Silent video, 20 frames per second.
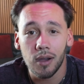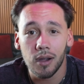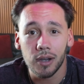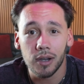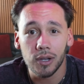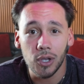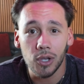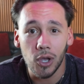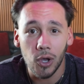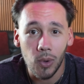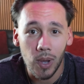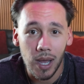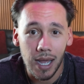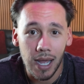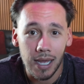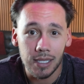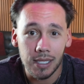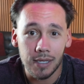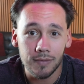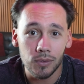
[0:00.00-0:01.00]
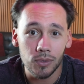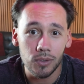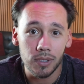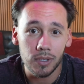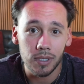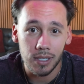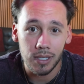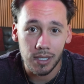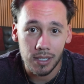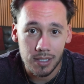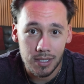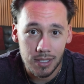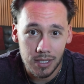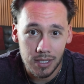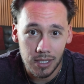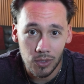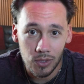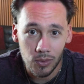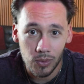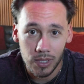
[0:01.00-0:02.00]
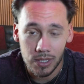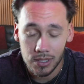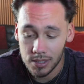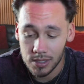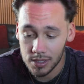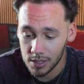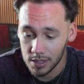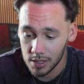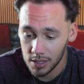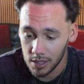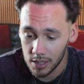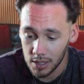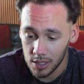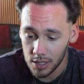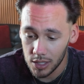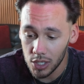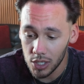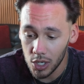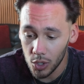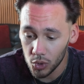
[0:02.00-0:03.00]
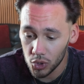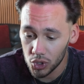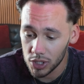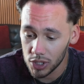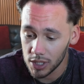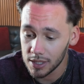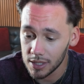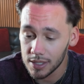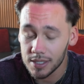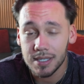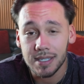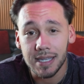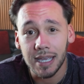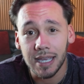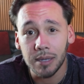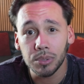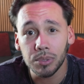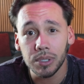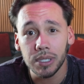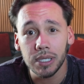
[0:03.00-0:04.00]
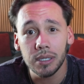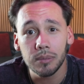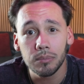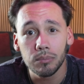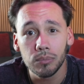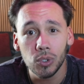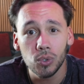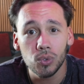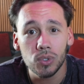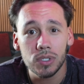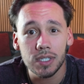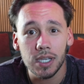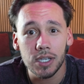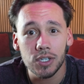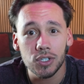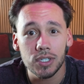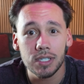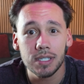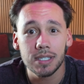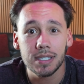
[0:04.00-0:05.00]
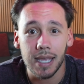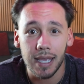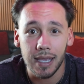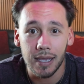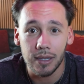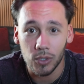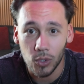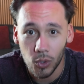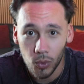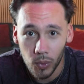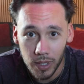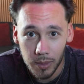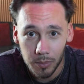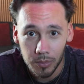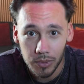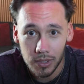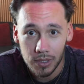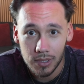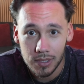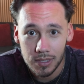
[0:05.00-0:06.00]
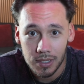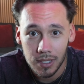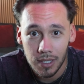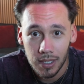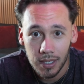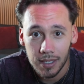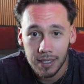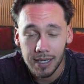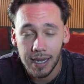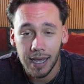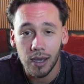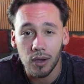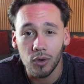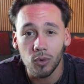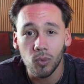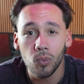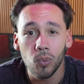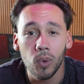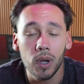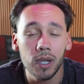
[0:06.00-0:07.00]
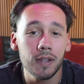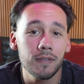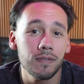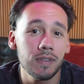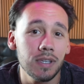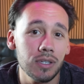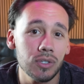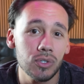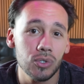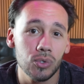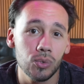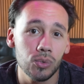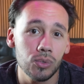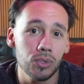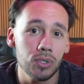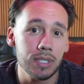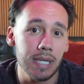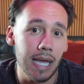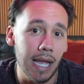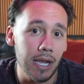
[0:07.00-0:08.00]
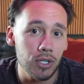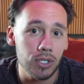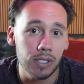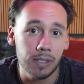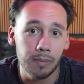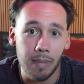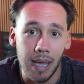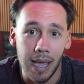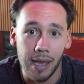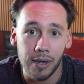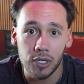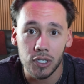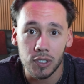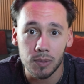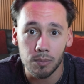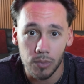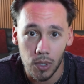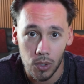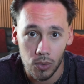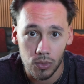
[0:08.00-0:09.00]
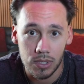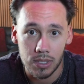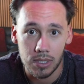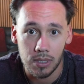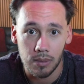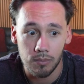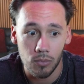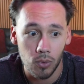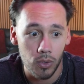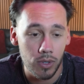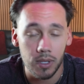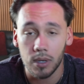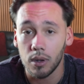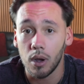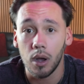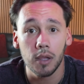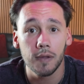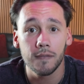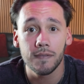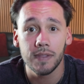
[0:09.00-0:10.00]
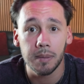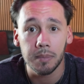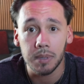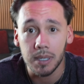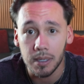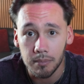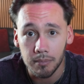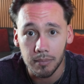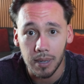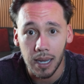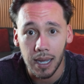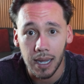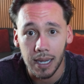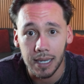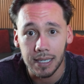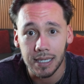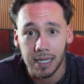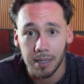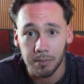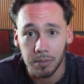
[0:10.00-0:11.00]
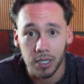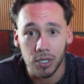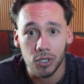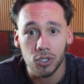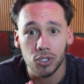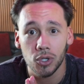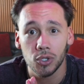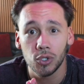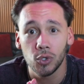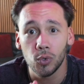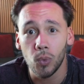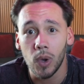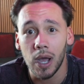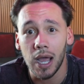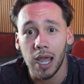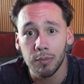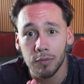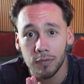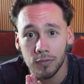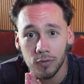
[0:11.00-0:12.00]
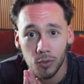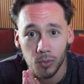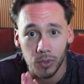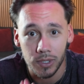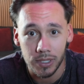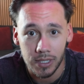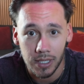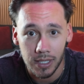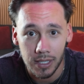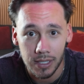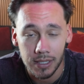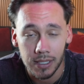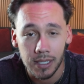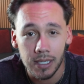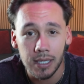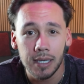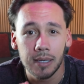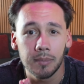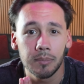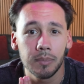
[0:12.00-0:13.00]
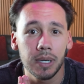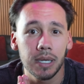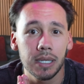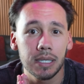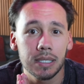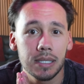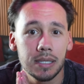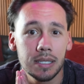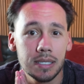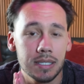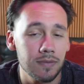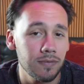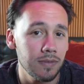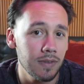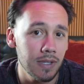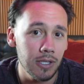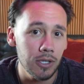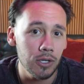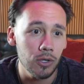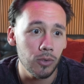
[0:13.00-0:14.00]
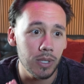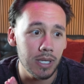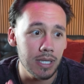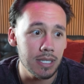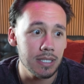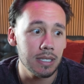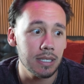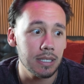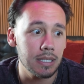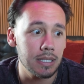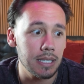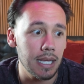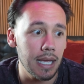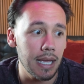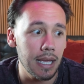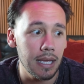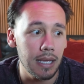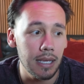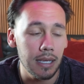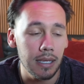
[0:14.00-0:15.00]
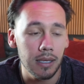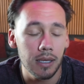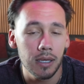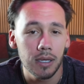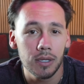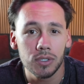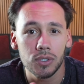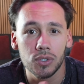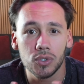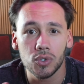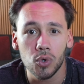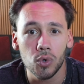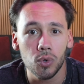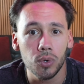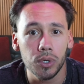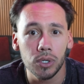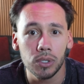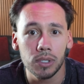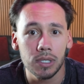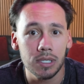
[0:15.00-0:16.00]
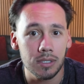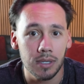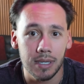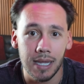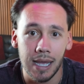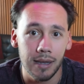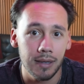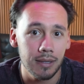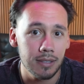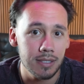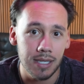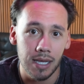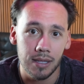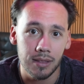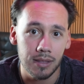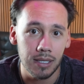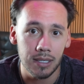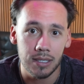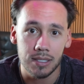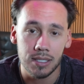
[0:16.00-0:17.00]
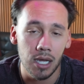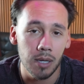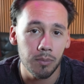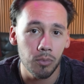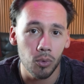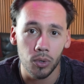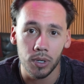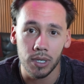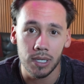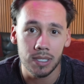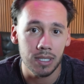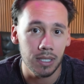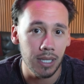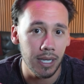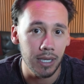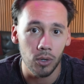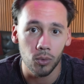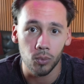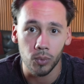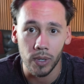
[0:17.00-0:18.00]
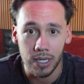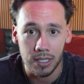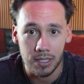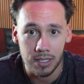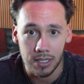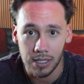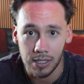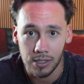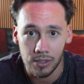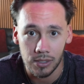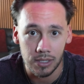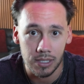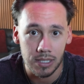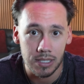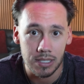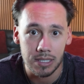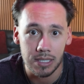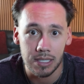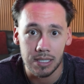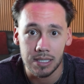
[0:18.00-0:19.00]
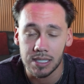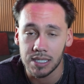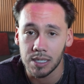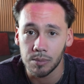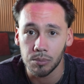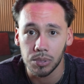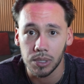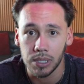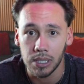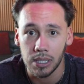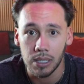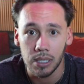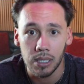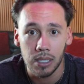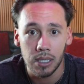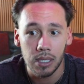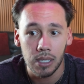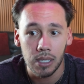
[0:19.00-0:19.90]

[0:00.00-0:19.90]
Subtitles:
are GoHighLevel, GetSequence, Notion, Samply, Muse Sessions, and QuickBooks. Now, one of these tools actually matters more than all of them combined, and I'm going to show you why before we're done. But this video isn't a tutorial list on how to set things up, or it isn't like a ranked gear list. It's simply